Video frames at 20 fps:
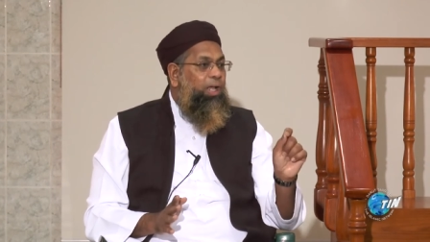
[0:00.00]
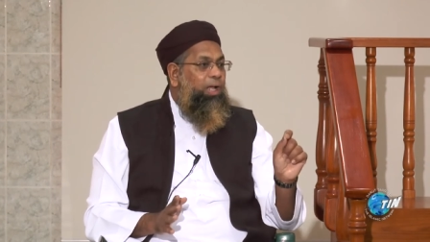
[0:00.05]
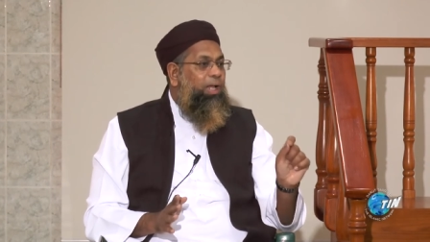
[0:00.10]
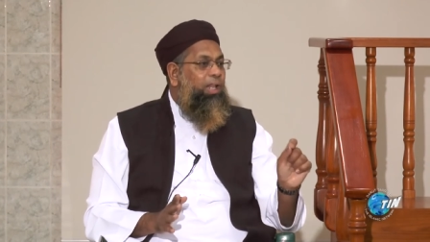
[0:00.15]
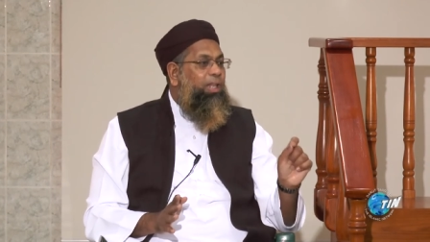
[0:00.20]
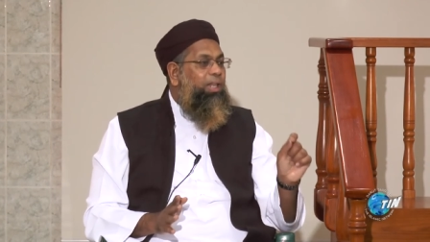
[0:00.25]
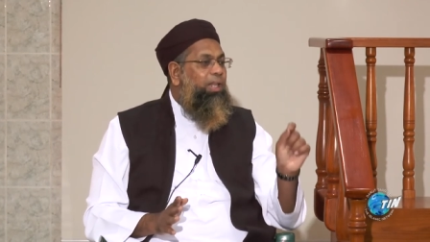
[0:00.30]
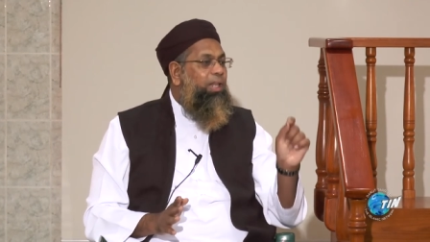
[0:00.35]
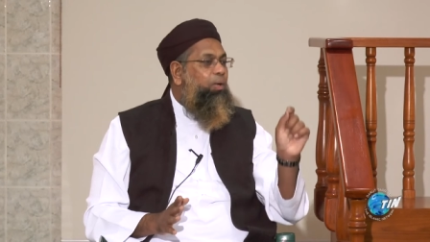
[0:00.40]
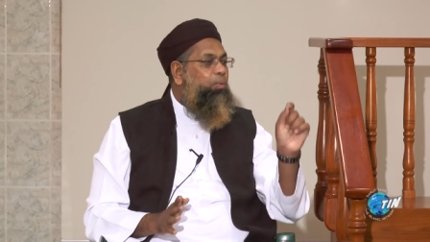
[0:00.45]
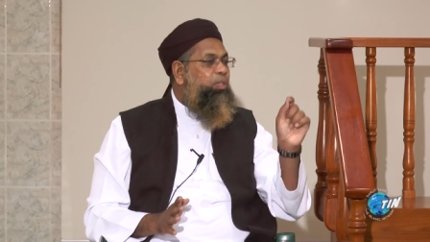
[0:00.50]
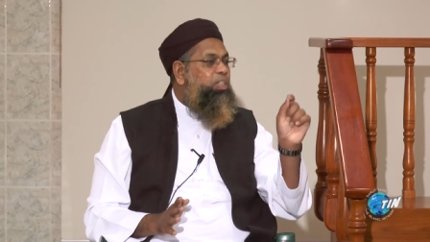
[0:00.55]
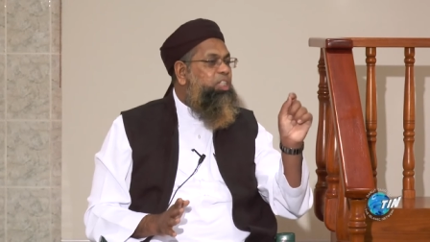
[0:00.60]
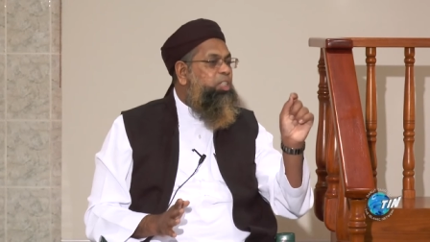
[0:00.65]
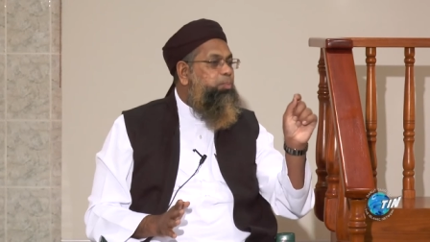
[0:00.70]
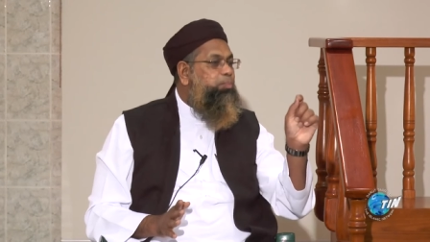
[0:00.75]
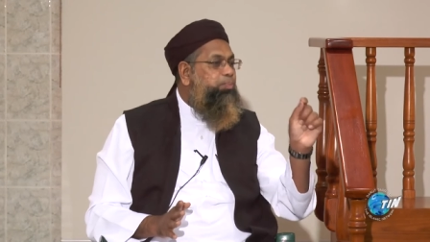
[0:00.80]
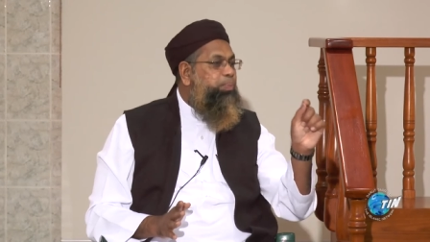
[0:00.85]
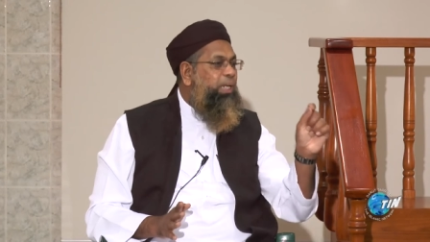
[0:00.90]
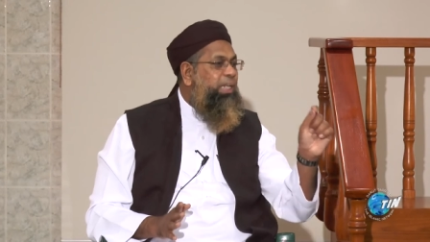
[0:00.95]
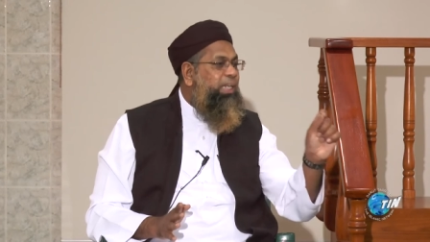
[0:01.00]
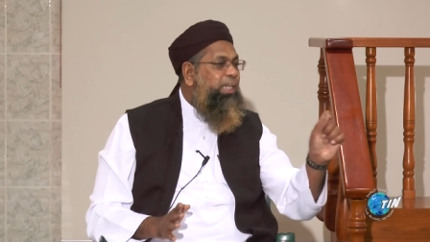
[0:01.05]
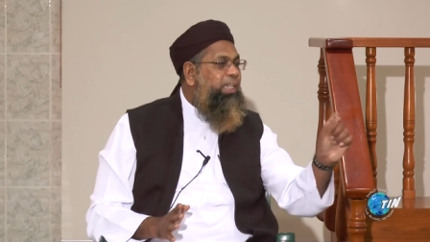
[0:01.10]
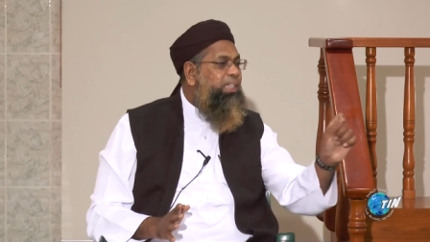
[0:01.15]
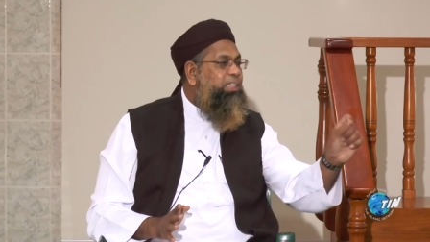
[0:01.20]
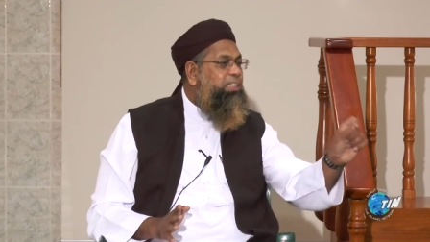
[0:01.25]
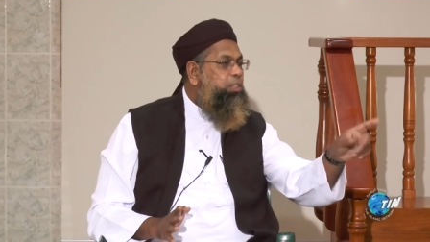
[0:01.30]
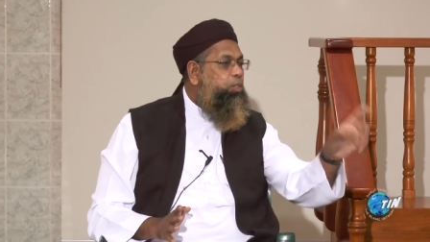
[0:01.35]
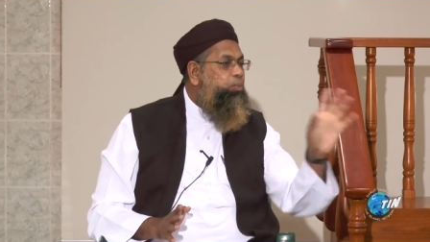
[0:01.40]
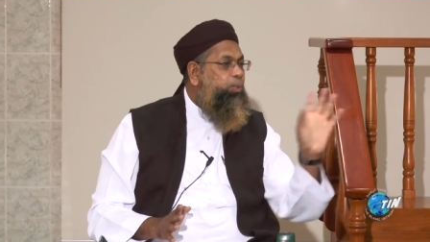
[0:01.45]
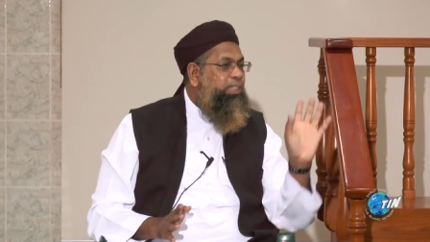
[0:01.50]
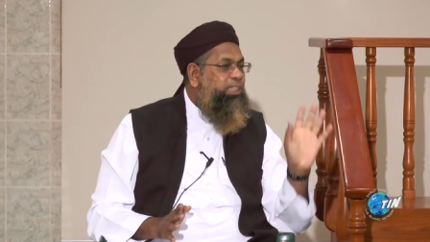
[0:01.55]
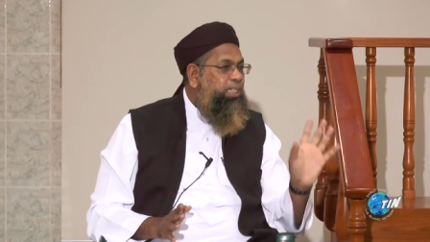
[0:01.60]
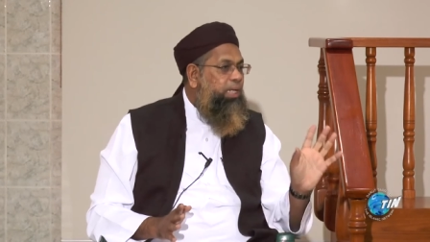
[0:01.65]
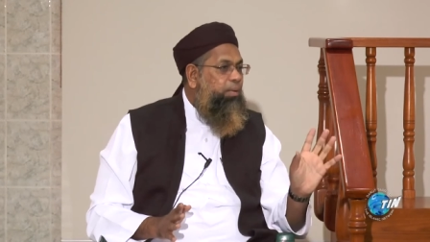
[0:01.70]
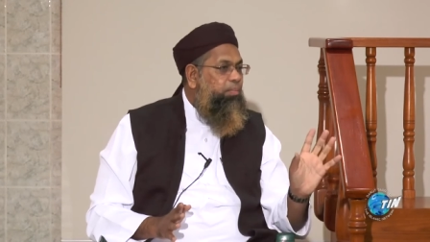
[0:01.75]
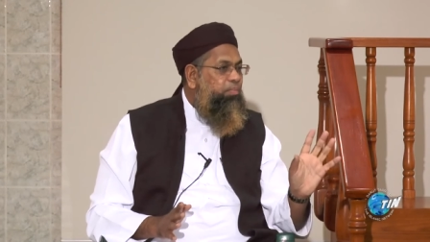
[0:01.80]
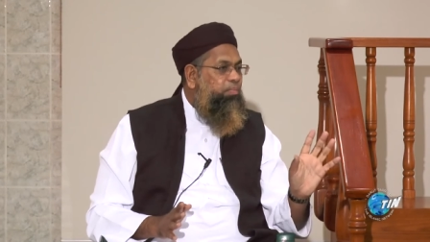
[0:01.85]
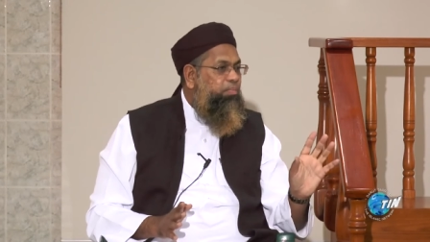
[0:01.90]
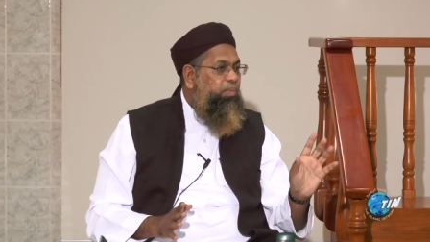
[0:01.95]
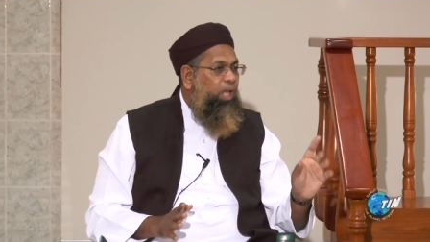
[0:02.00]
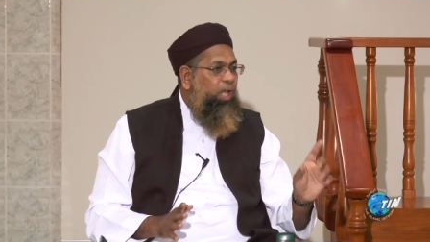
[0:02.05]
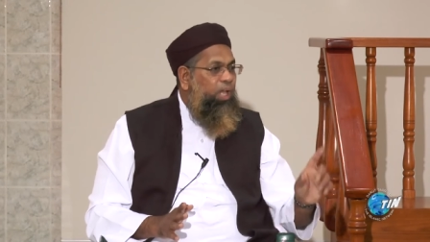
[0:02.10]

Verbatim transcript: Allah was pleased with him.